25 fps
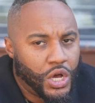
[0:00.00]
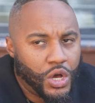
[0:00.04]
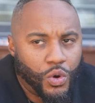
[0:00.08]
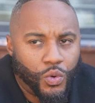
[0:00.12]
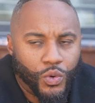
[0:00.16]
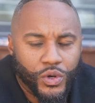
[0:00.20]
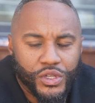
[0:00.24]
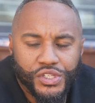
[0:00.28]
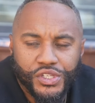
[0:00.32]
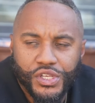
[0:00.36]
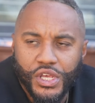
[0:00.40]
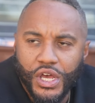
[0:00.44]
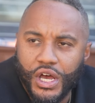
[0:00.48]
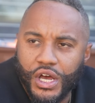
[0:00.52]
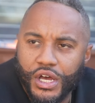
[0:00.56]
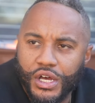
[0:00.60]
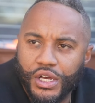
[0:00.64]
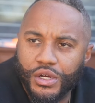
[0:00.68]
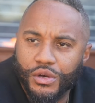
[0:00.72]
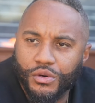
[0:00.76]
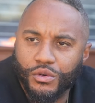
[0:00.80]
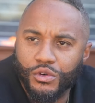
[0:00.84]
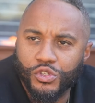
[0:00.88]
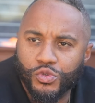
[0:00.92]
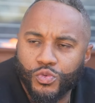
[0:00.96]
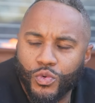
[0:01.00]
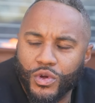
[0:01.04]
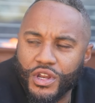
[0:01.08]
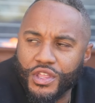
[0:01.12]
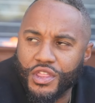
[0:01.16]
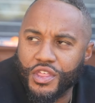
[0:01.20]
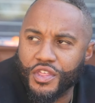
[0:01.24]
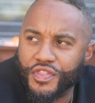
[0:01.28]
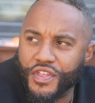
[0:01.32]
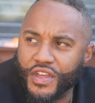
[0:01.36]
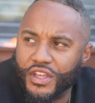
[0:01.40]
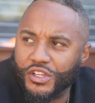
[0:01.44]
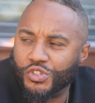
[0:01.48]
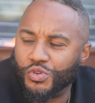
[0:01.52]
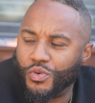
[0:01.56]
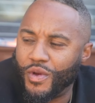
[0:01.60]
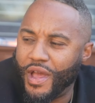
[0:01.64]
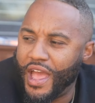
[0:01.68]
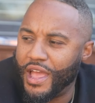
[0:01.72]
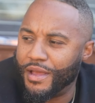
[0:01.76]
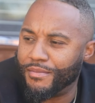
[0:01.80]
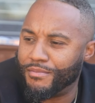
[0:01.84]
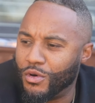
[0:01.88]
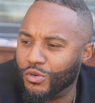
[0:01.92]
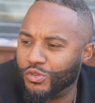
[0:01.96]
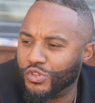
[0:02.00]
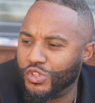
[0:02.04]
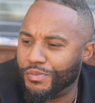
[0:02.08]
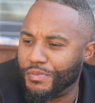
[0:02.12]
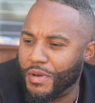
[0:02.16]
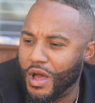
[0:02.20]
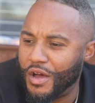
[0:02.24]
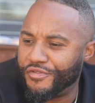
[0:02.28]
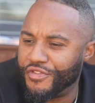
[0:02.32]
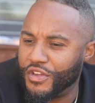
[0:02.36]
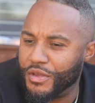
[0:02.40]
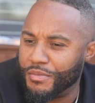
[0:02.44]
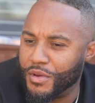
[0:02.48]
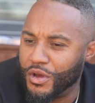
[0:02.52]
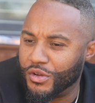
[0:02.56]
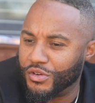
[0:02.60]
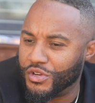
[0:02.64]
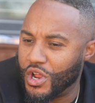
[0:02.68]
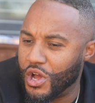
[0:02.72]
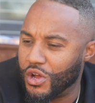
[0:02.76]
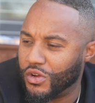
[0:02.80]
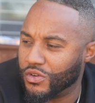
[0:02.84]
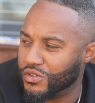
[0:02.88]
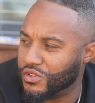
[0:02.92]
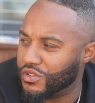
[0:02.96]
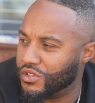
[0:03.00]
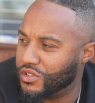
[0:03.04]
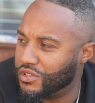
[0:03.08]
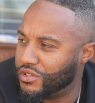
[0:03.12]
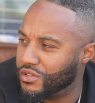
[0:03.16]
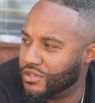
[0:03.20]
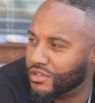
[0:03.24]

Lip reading: What's one of the things you hate most about female dogs?